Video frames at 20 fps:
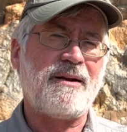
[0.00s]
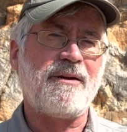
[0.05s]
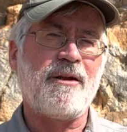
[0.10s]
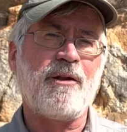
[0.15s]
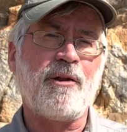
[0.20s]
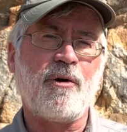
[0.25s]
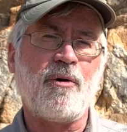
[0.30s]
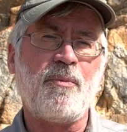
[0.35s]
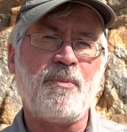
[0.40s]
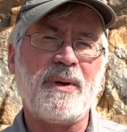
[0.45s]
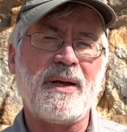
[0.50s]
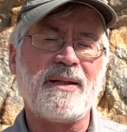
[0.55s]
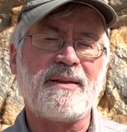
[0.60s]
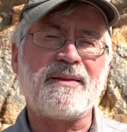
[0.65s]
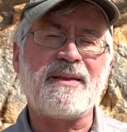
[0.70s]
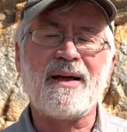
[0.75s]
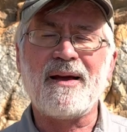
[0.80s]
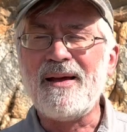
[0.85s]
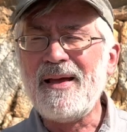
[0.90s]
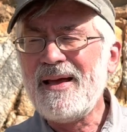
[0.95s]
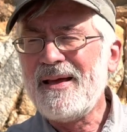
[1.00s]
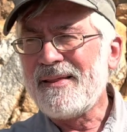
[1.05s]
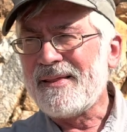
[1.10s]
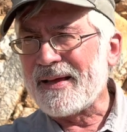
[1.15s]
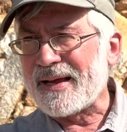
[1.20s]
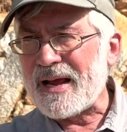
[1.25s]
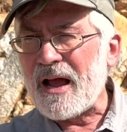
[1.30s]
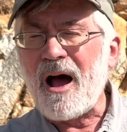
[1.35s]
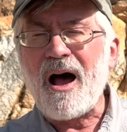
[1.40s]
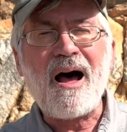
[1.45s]
a little bit the
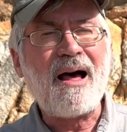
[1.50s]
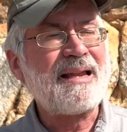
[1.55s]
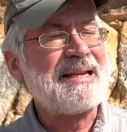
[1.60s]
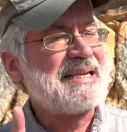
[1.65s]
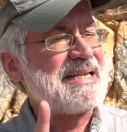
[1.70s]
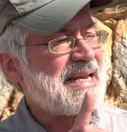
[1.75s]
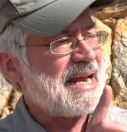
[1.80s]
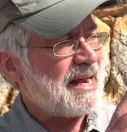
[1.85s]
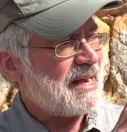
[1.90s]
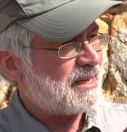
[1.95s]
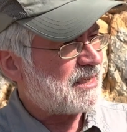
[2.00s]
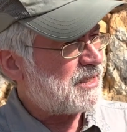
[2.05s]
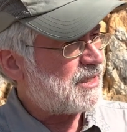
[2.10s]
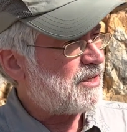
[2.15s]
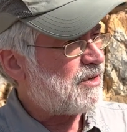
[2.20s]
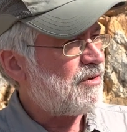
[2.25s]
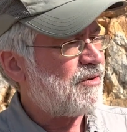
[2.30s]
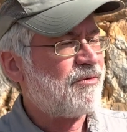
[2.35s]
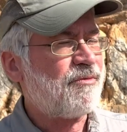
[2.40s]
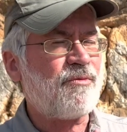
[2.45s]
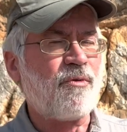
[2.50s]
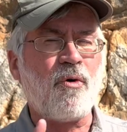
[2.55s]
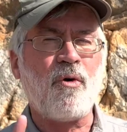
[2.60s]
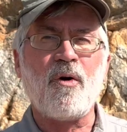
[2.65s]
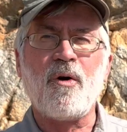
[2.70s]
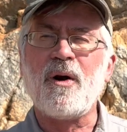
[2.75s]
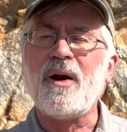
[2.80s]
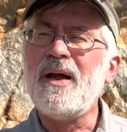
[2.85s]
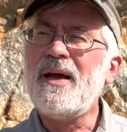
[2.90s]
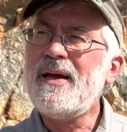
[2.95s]
context
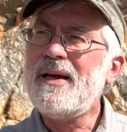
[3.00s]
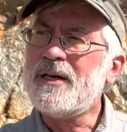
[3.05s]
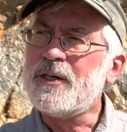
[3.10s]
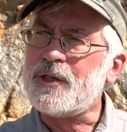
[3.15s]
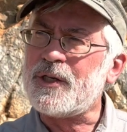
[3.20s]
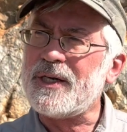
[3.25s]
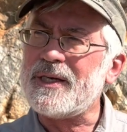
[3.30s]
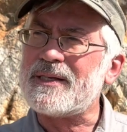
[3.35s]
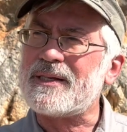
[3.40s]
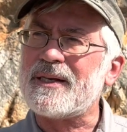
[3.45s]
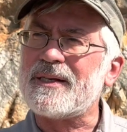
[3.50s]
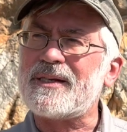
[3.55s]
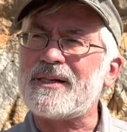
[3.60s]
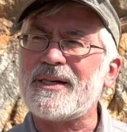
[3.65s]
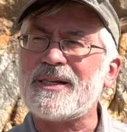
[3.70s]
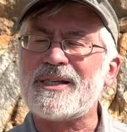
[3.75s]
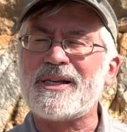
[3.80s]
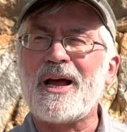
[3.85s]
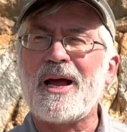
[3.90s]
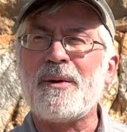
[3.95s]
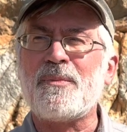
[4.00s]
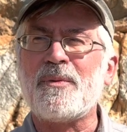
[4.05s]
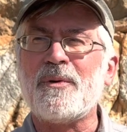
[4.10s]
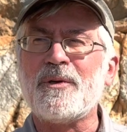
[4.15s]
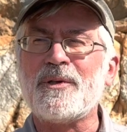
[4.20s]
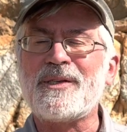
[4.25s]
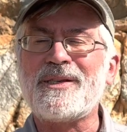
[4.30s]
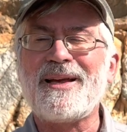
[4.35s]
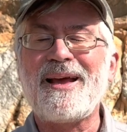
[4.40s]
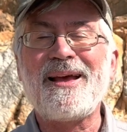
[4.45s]
for Jesus'
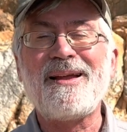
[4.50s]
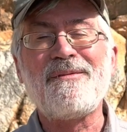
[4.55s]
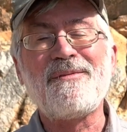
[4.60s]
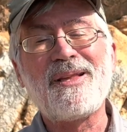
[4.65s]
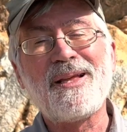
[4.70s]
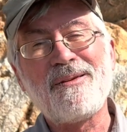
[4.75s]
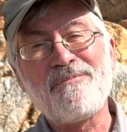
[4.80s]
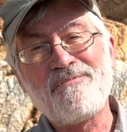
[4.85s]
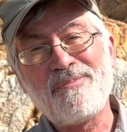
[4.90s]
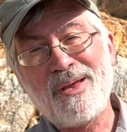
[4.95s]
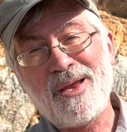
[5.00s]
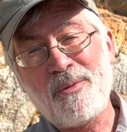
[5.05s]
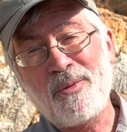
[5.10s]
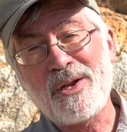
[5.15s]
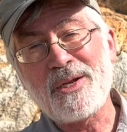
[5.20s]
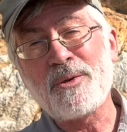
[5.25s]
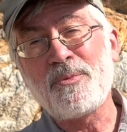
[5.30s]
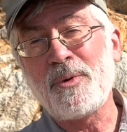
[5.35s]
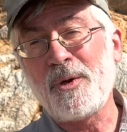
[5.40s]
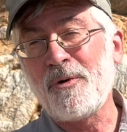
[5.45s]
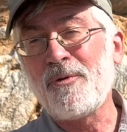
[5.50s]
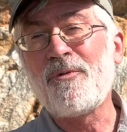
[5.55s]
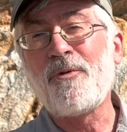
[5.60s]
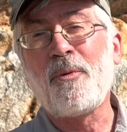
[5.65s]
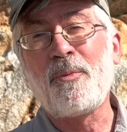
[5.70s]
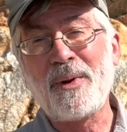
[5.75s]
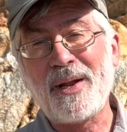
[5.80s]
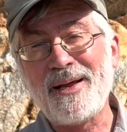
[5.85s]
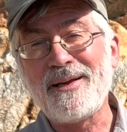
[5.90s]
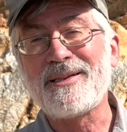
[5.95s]
disciples, and that he went to beautiful
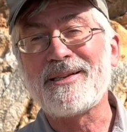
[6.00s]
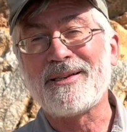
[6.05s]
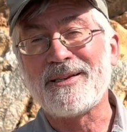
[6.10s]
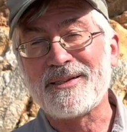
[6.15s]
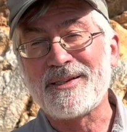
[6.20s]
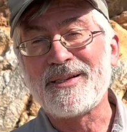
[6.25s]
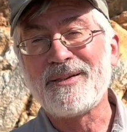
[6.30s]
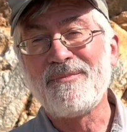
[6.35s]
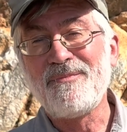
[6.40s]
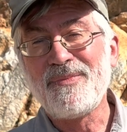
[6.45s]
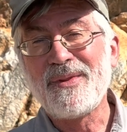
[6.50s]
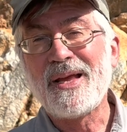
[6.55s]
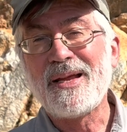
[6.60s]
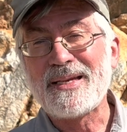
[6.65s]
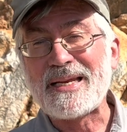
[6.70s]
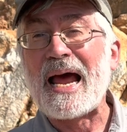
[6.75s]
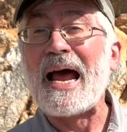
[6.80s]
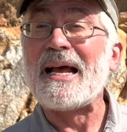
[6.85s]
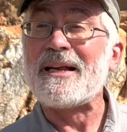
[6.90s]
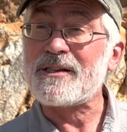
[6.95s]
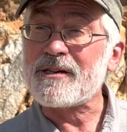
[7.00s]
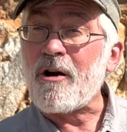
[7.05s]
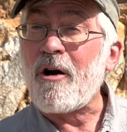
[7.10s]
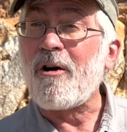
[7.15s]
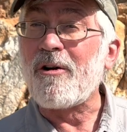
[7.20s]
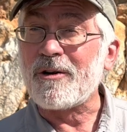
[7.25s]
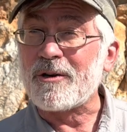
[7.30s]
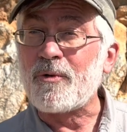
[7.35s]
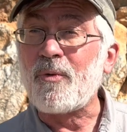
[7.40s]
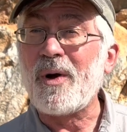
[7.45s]
places to ask
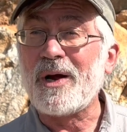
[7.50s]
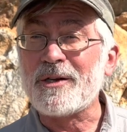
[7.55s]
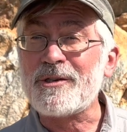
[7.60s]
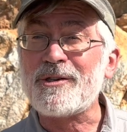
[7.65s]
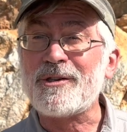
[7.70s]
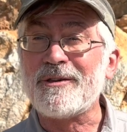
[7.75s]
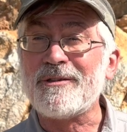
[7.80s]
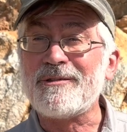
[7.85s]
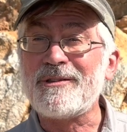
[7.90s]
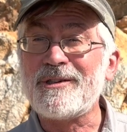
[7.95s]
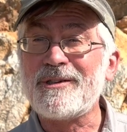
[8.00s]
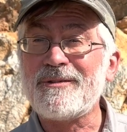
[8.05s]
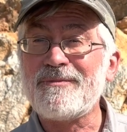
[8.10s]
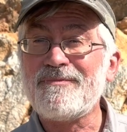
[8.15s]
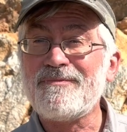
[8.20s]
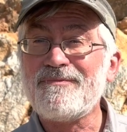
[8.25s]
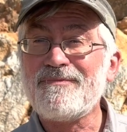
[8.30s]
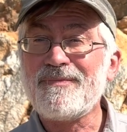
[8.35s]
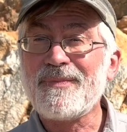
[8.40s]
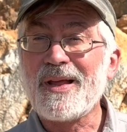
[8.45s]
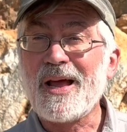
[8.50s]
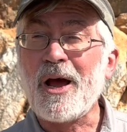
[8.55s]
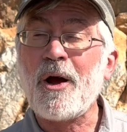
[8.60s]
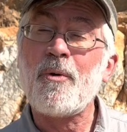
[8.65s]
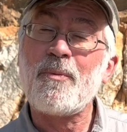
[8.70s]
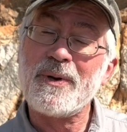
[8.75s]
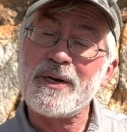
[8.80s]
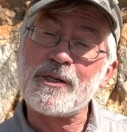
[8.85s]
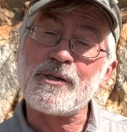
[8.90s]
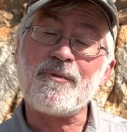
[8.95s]
hard questions. I
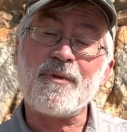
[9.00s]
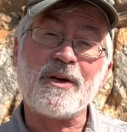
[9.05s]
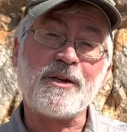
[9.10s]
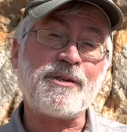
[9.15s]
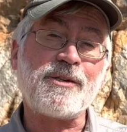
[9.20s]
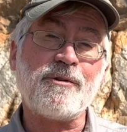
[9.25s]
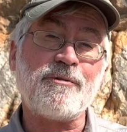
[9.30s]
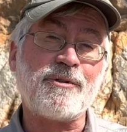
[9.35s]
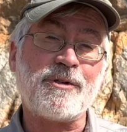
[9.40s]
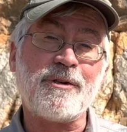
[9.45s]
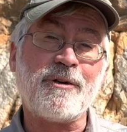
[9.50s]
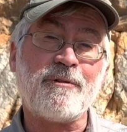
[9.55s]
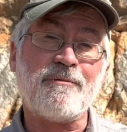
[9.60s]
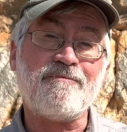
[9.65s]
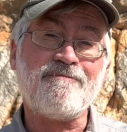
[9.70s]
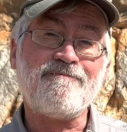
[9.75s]
hope each of us do too.